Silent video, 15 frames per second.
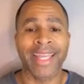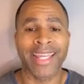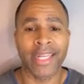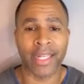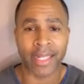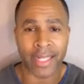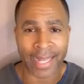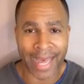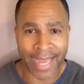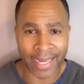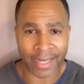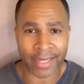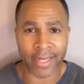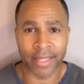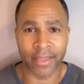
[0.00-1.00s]

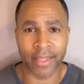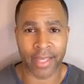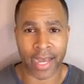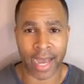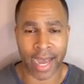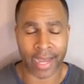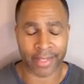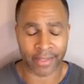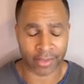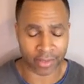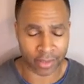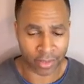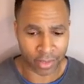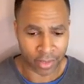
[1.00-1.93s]
enlightening the eyes.